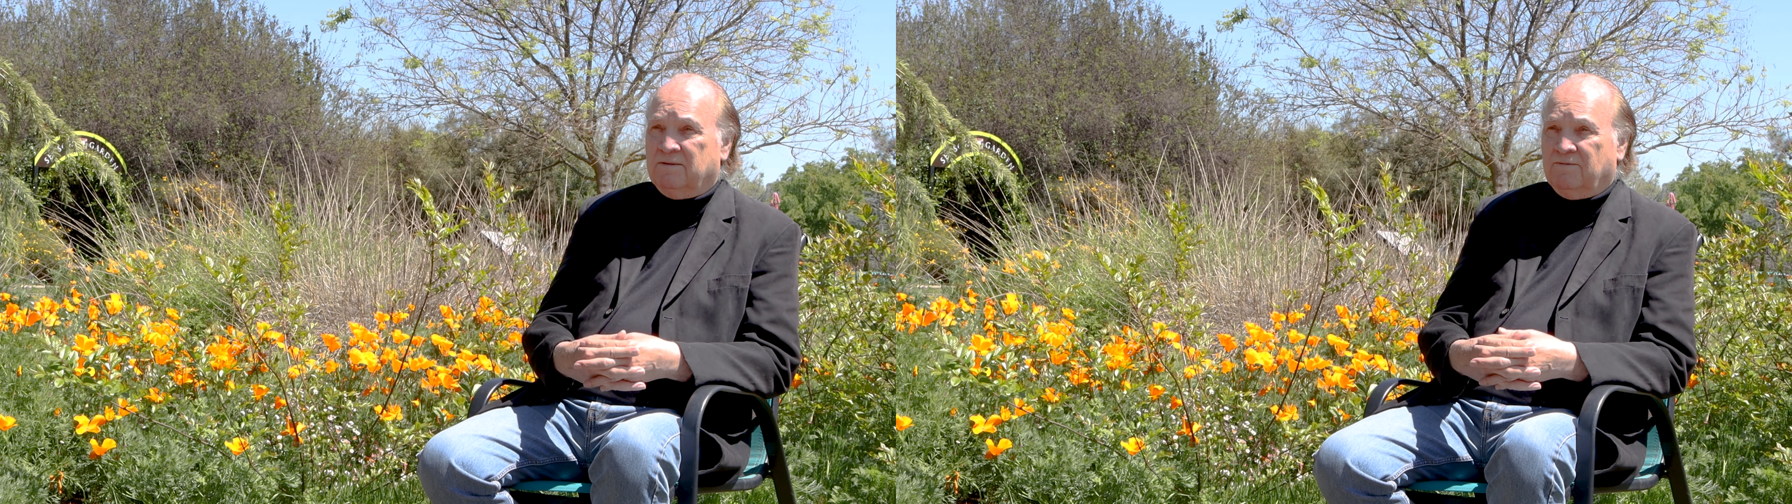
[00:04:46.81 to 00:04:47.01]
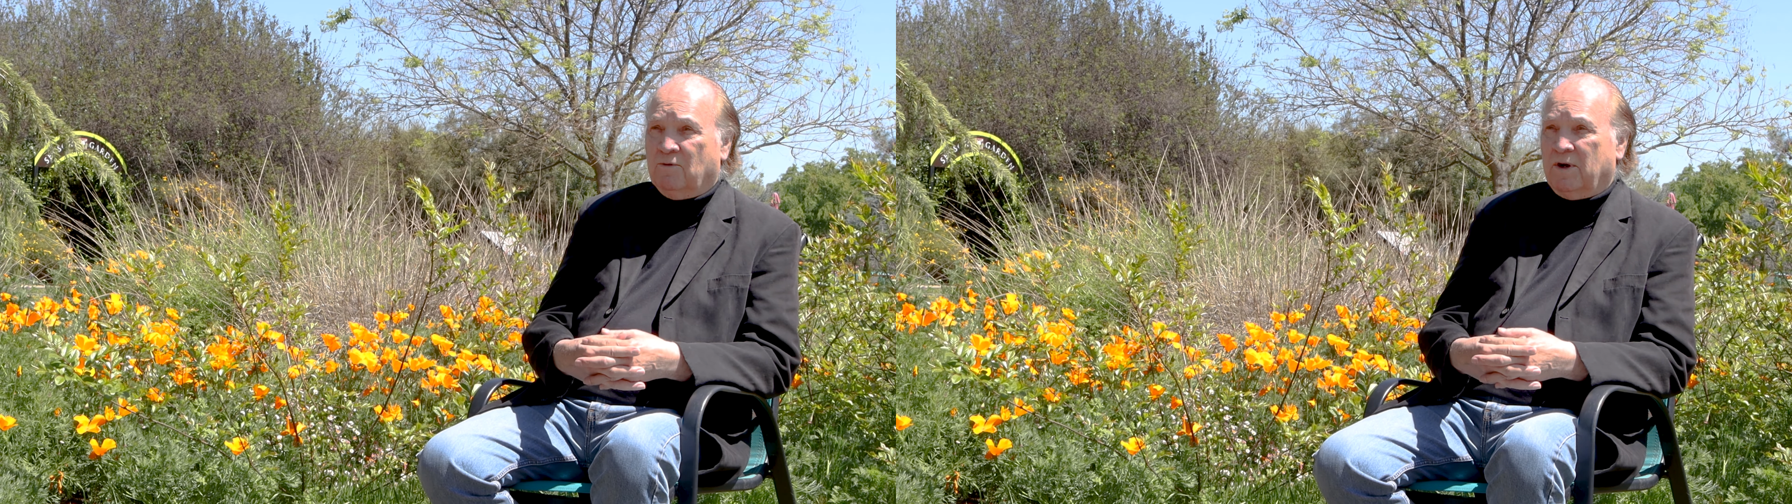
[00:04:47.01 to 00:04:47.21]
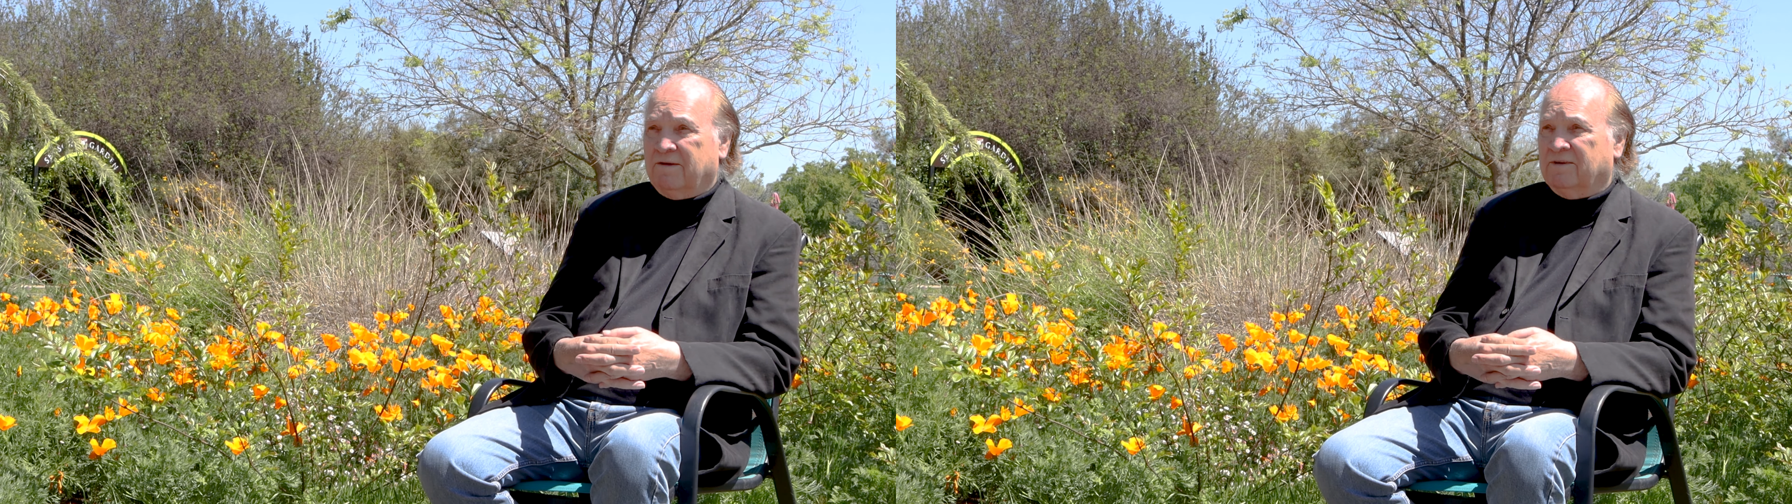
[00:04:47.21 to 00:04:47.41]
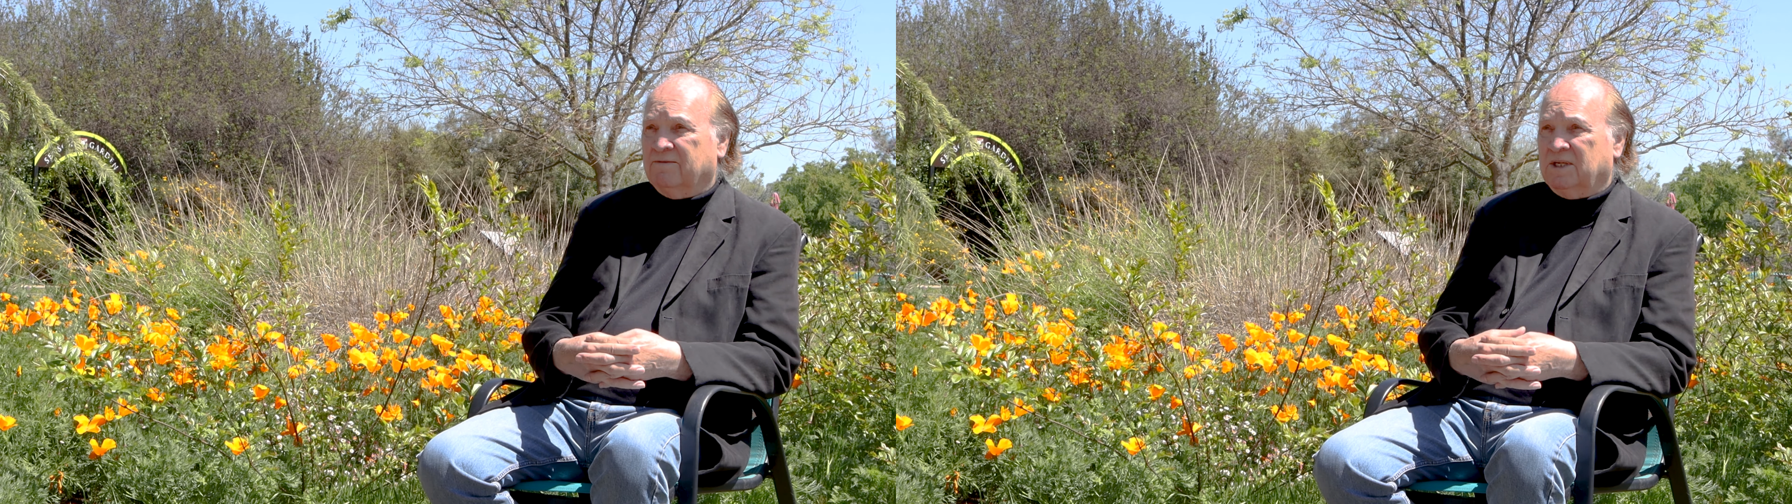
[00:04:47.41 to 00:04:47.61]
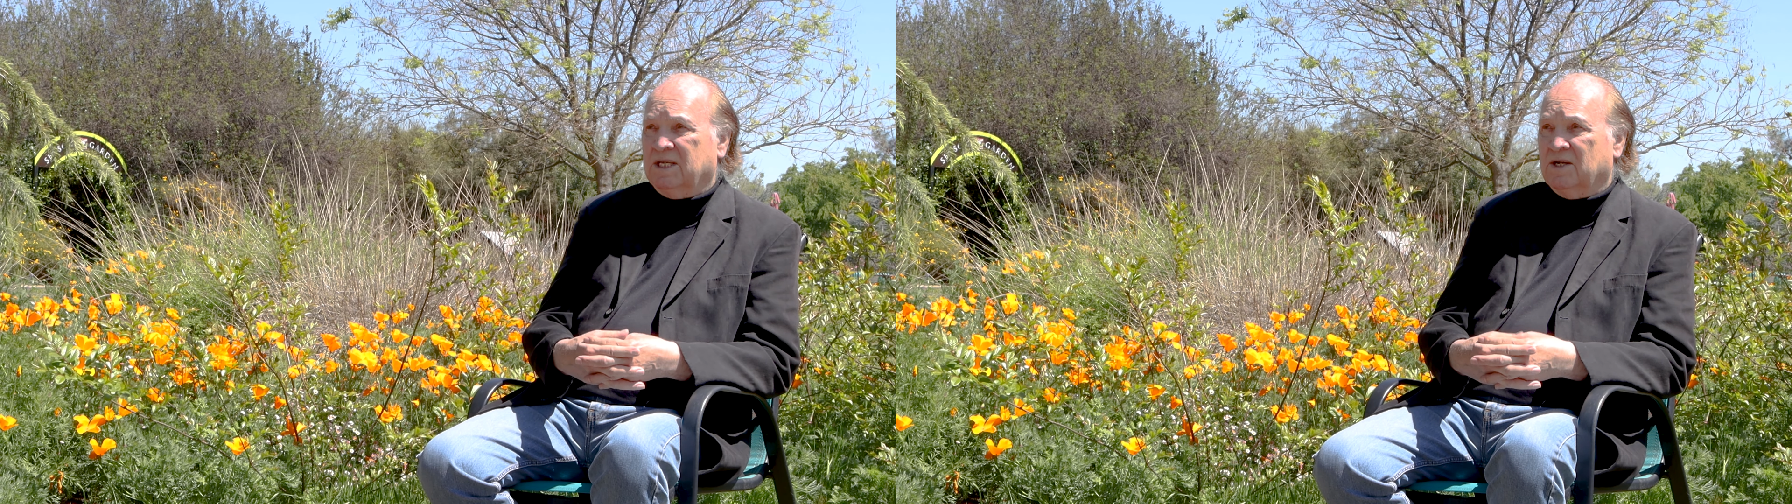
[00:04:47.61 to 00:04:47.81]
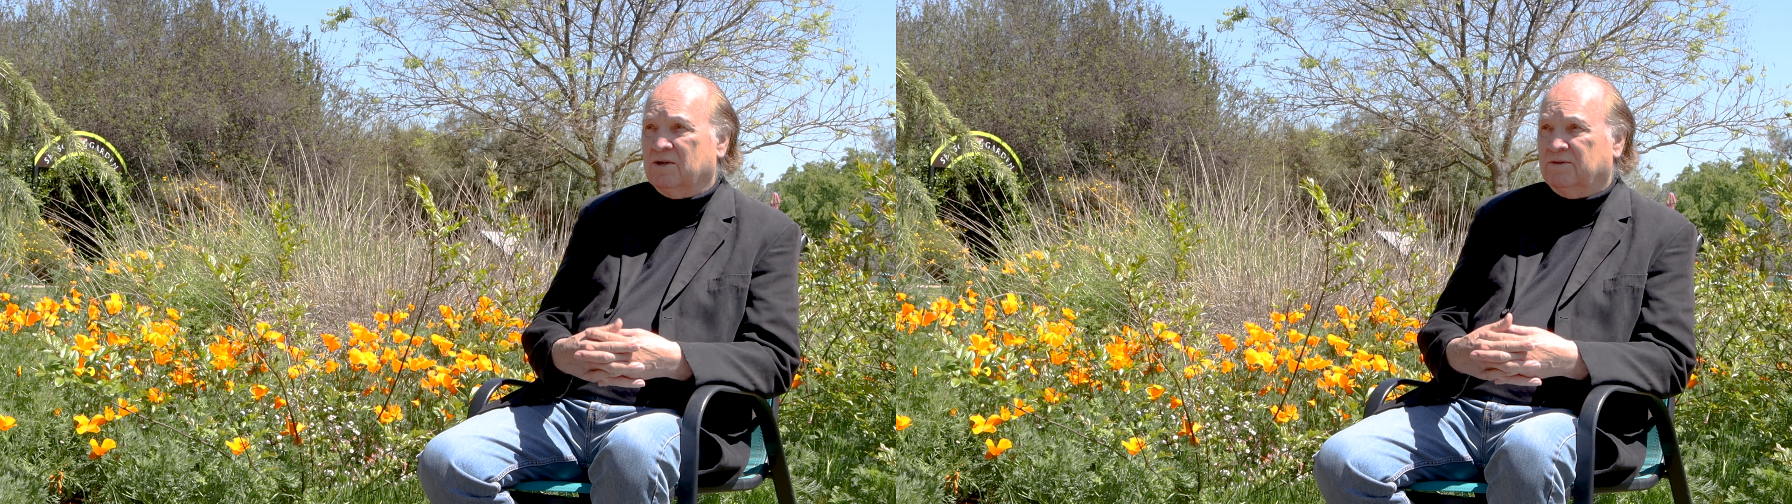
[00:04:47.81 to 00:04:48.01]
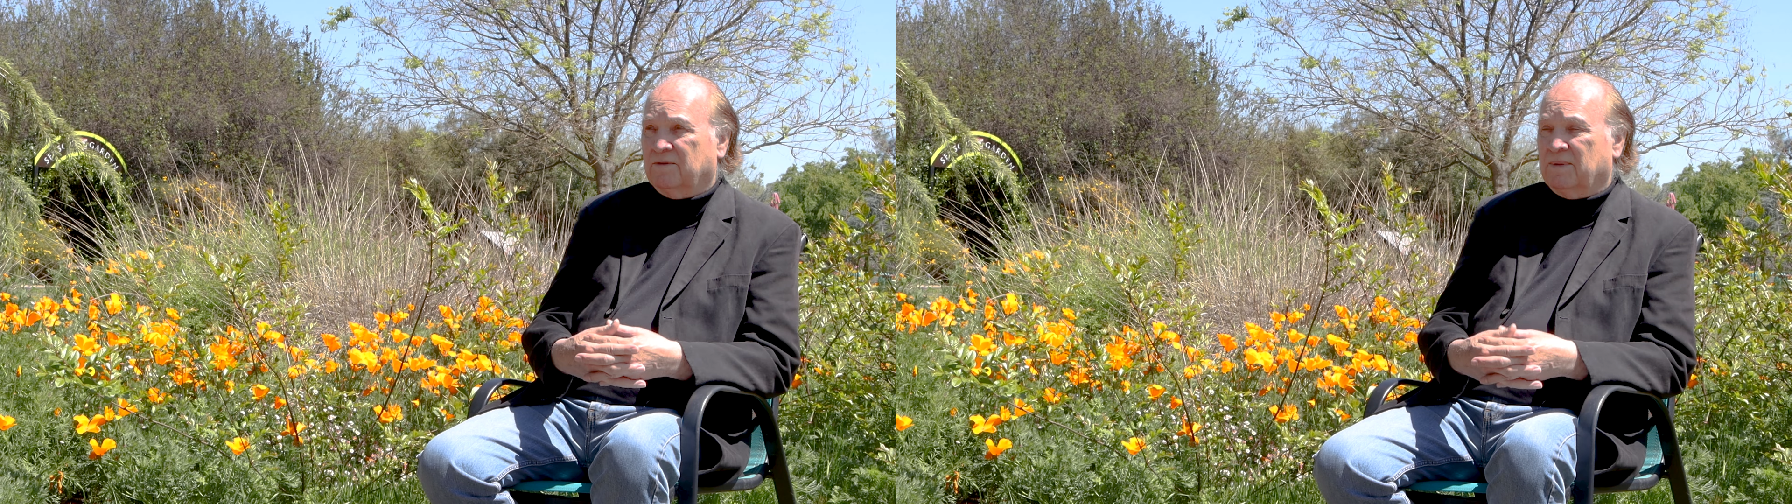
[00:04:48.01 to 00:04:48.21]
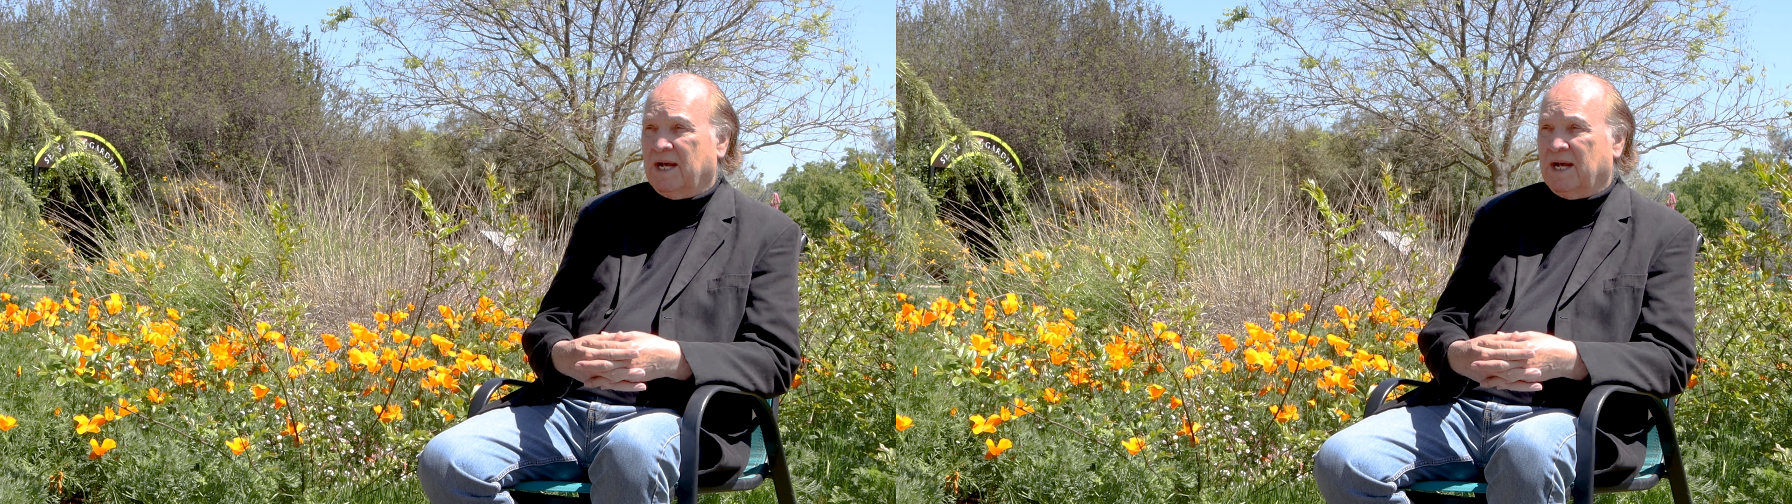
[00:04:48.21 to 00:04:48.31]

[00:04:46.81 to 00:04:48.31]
40, 50 years from